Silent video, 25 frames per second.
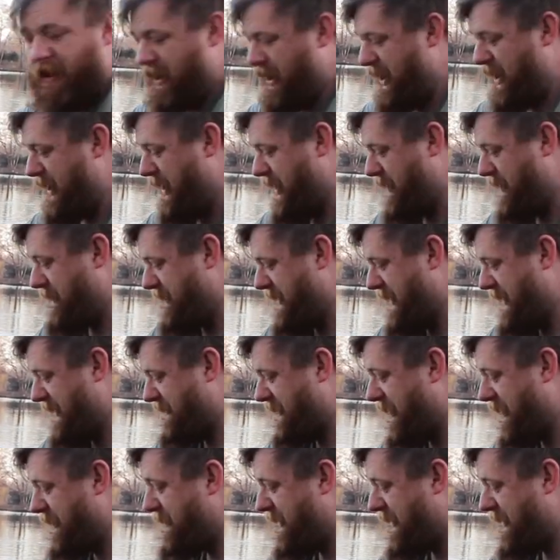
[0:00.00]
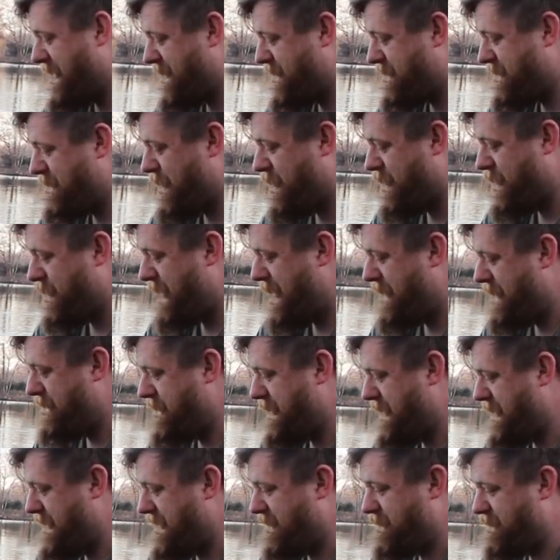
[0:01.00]
It's only a small one,
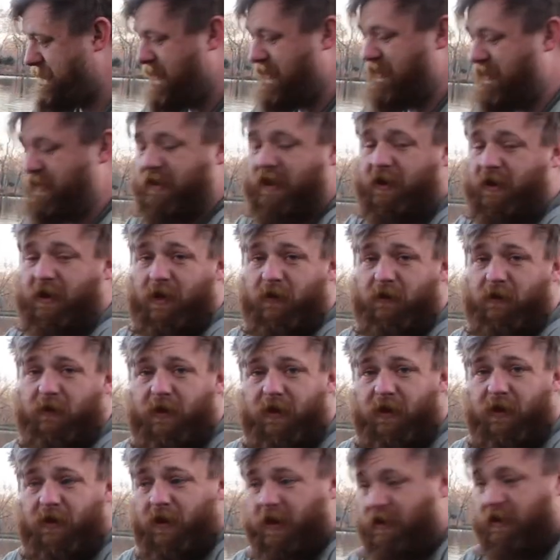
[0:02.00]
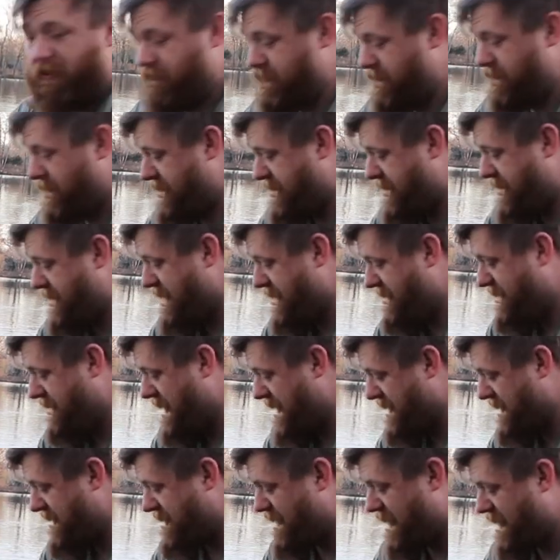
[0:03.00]
but this one, for the
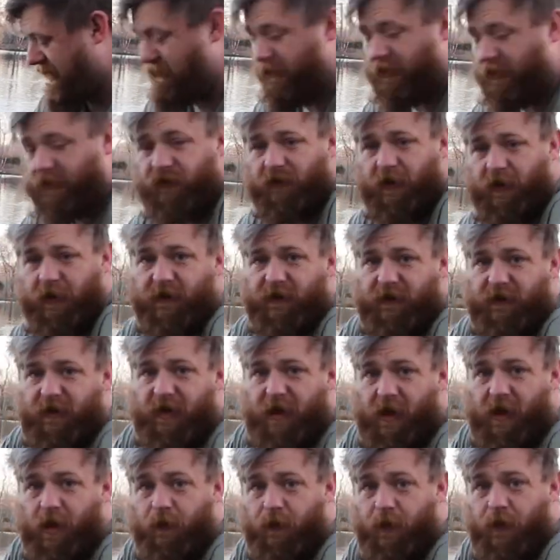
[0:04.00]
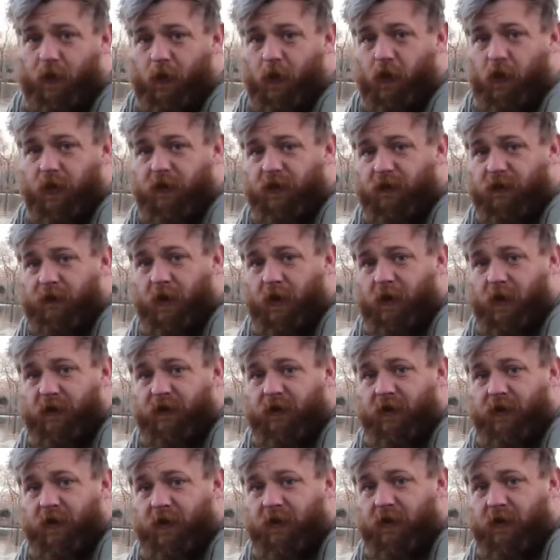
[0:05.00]
first time on the trip, is in an open water spot,
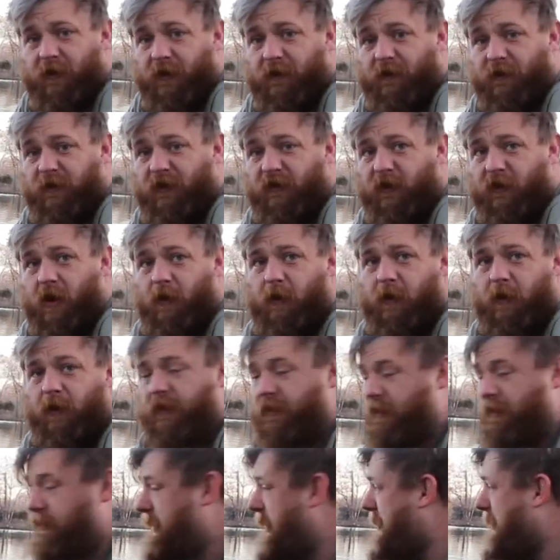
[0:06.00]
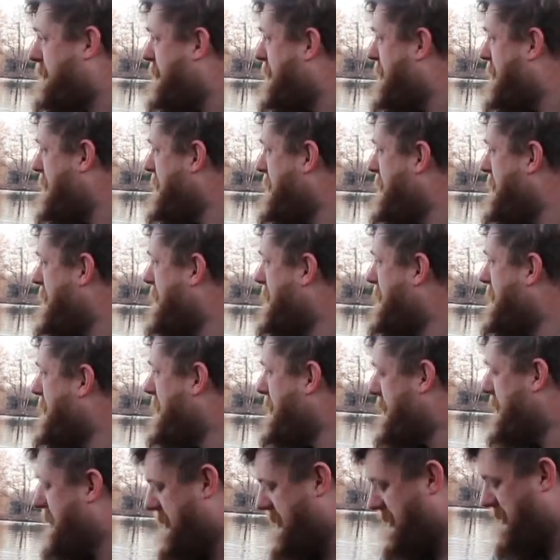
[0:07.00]
so the fish are moving around.
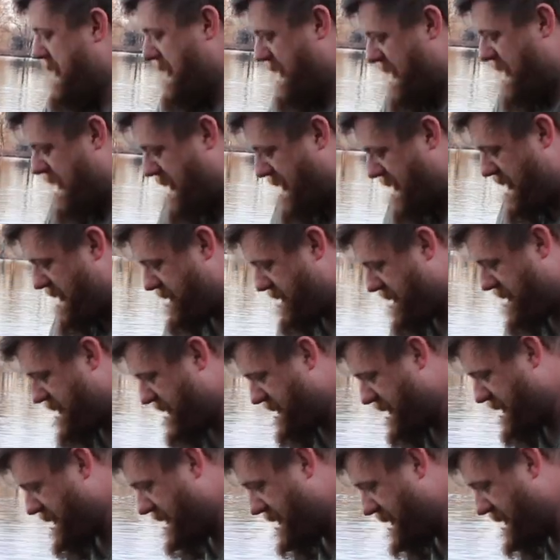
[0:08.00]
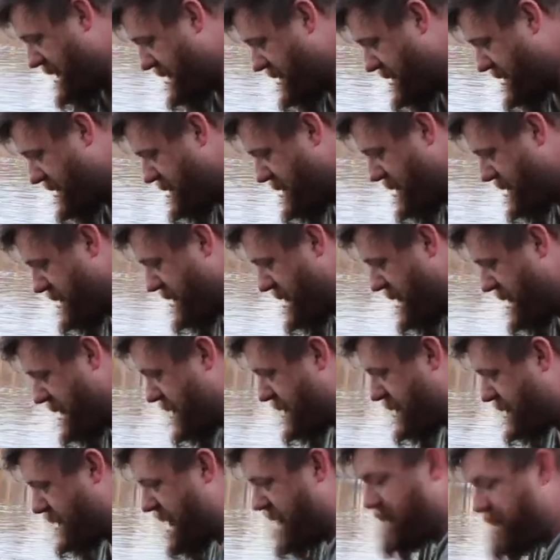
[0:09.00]
It's a
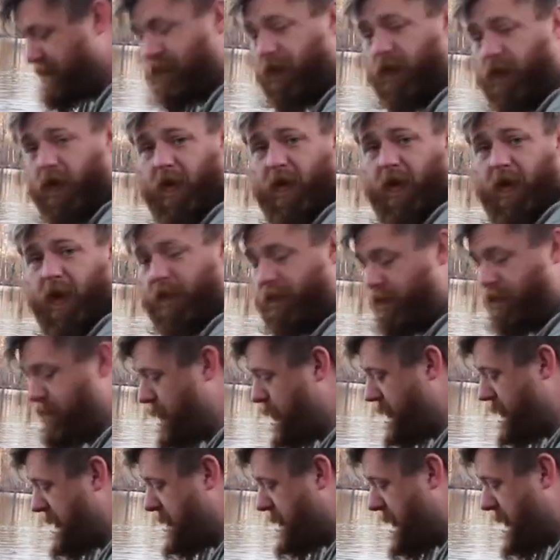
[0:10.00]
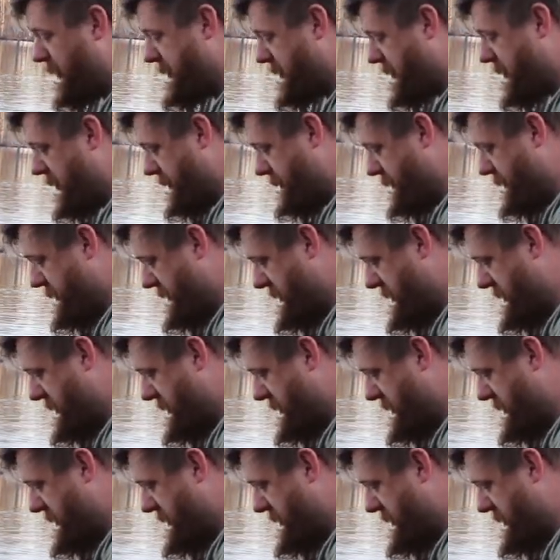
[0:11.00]
great morning wake up.